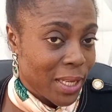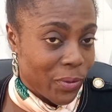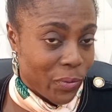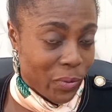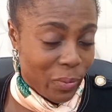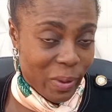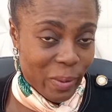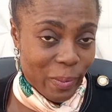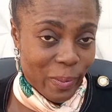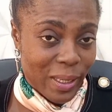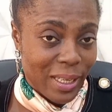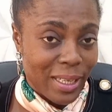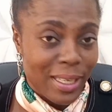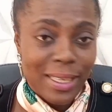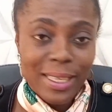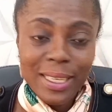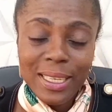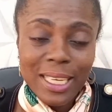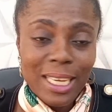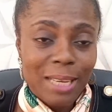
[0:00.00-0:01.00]
Remember,
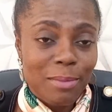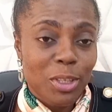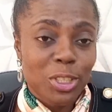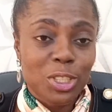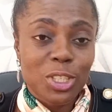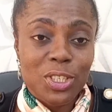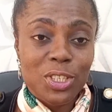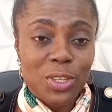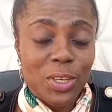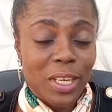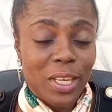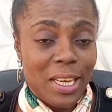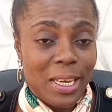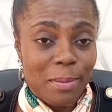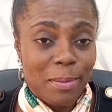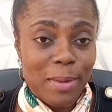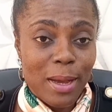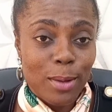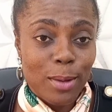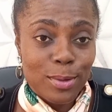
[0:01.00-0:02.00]
I'm not just talking
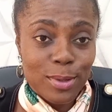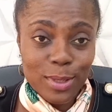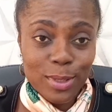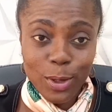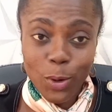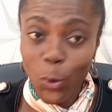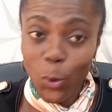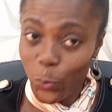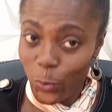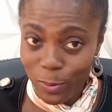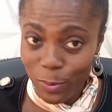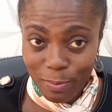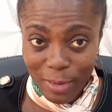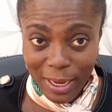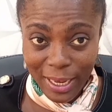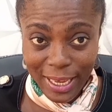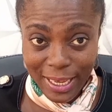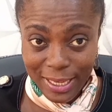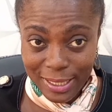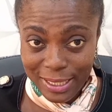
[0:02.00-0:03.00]
about the open
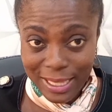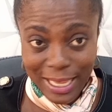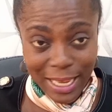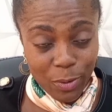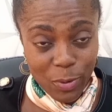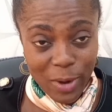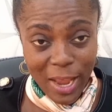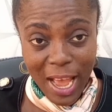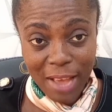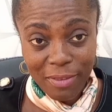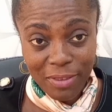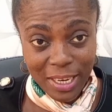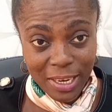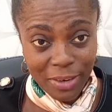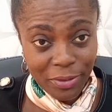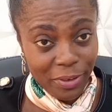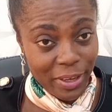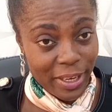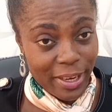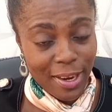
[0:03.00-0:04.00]
markets like we have in
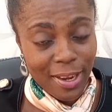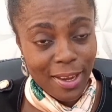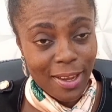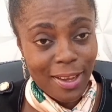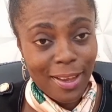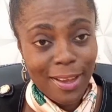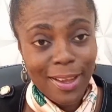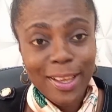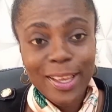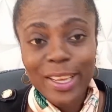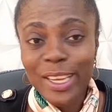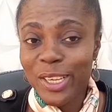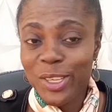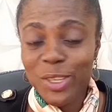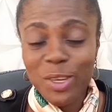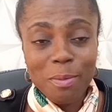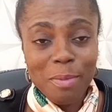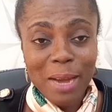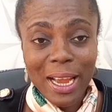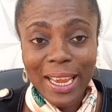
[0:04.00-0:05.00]
Africa.
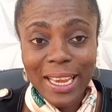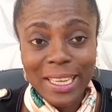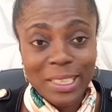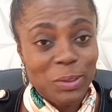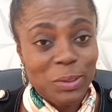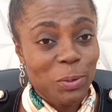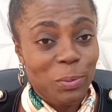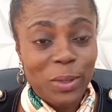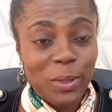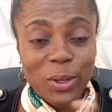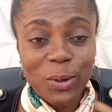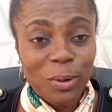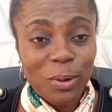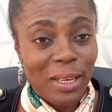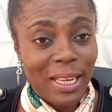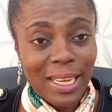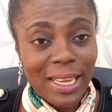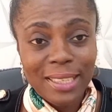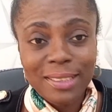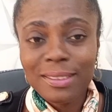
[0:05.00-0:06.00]
Your market could be
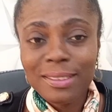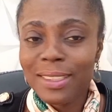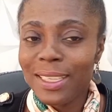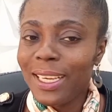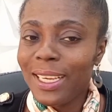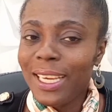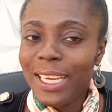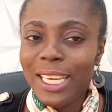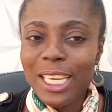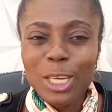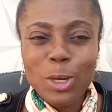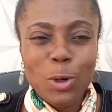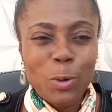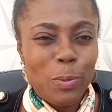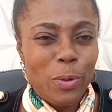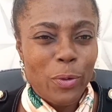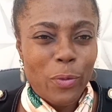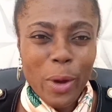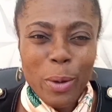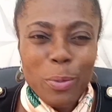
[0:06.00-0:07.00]
online, it could
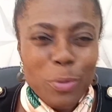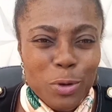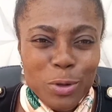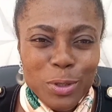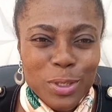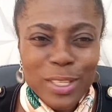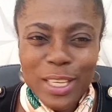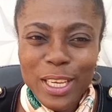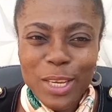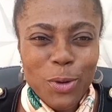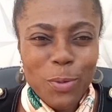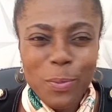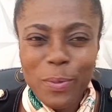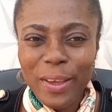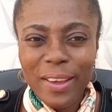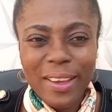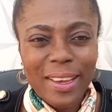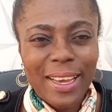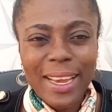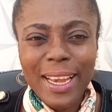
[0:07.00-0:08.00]
be remote, it could
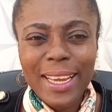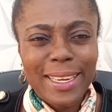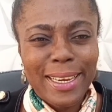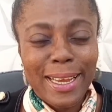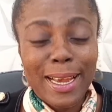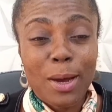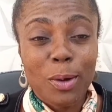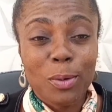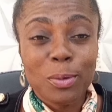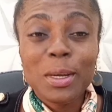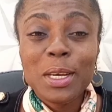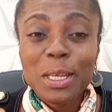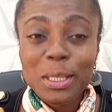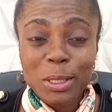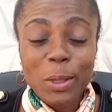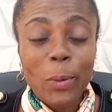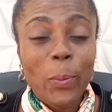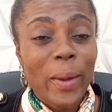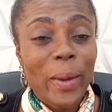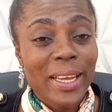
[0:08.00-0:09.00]
be anyhow,
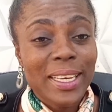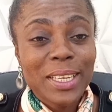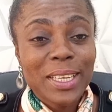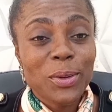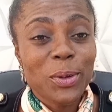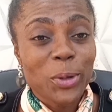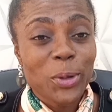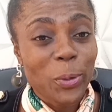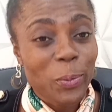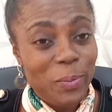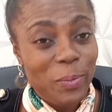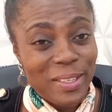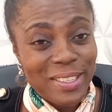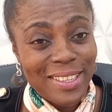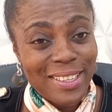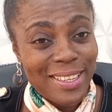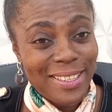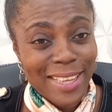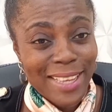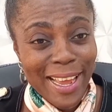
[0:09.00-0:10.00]
depending on your
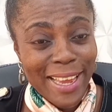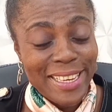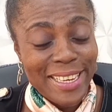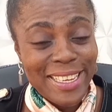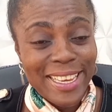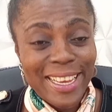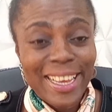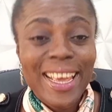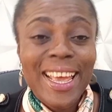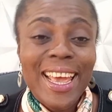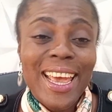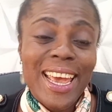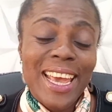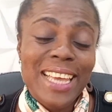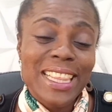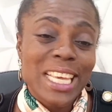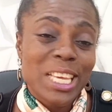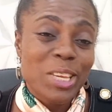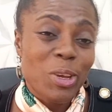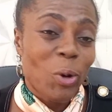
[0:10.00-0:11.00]
business idea
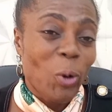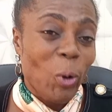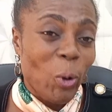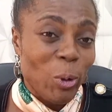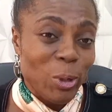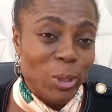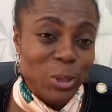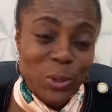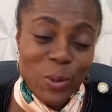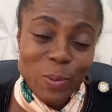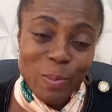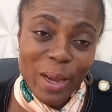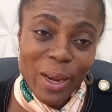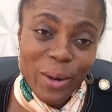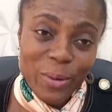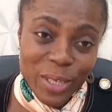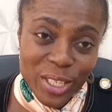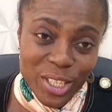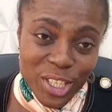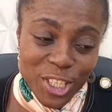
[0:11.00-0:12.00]
and then your customer
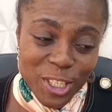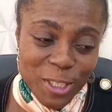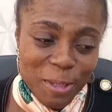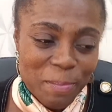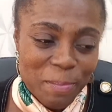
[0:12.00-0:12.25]
reach.